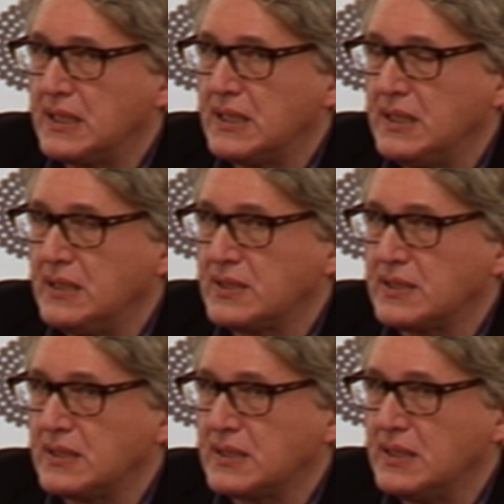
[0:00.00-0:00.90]
there
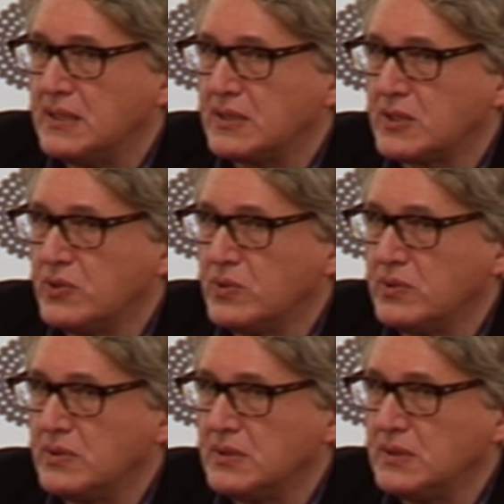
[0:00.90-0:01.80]
are
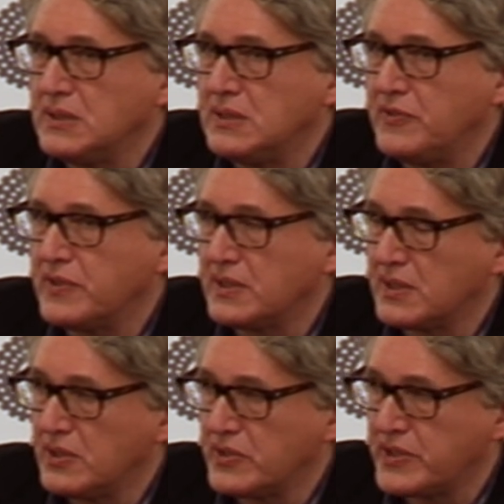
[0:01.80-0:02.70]
two different
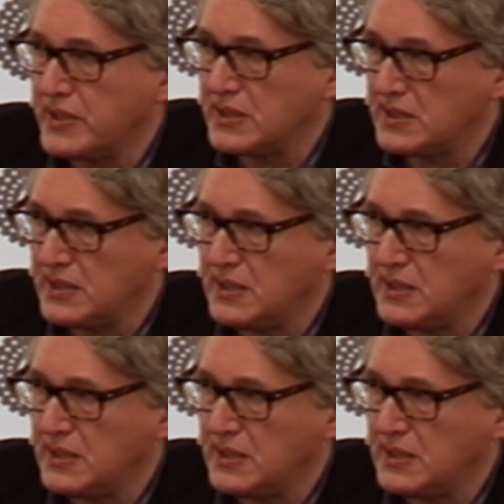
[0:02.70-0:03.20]
logics,